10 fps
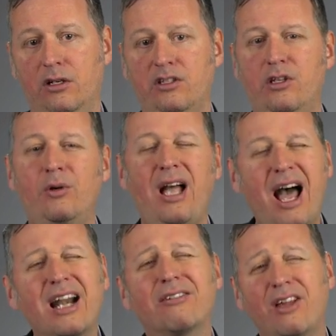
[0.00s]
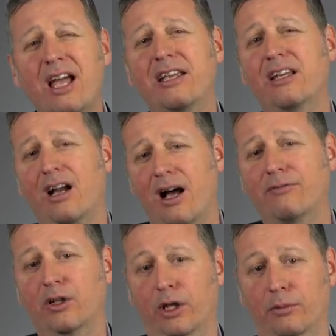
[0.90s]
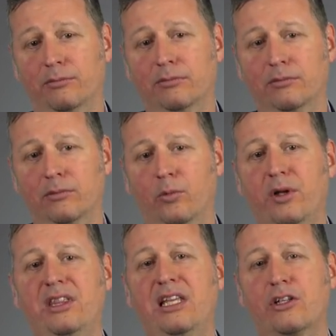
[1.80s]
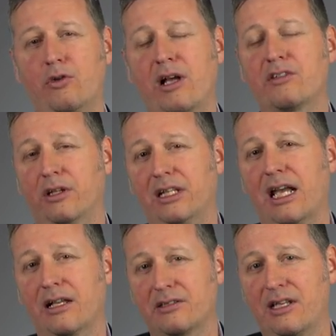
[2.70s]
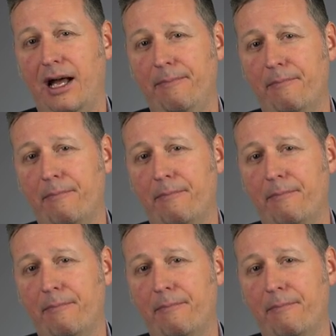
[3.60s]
So kind of like an envelope with the address on the outside.